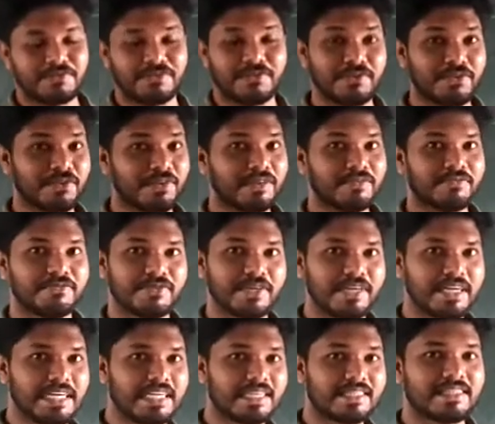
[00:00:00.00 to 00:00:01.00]
Food,
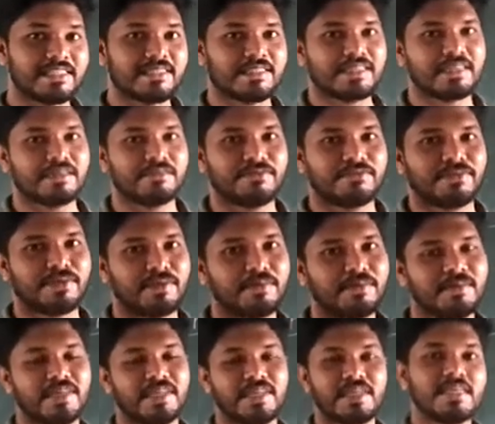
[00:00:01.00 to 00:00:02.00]
where does it come from?
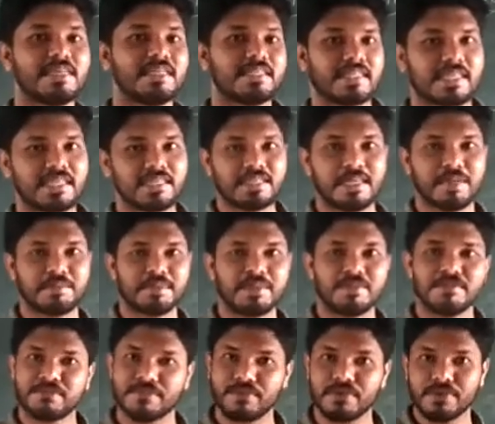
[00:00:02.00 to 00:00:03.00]
Second
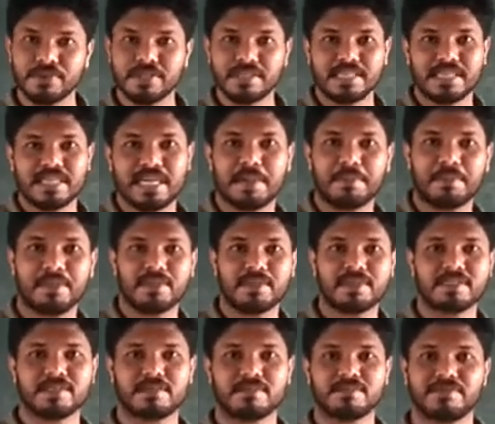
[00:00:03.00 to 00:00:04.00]
chapter, food,
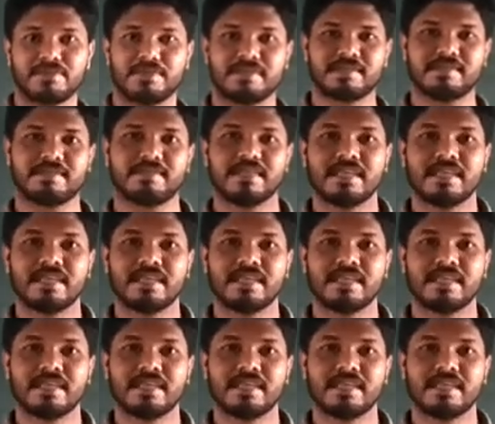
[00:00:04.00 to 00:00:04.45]
components of food.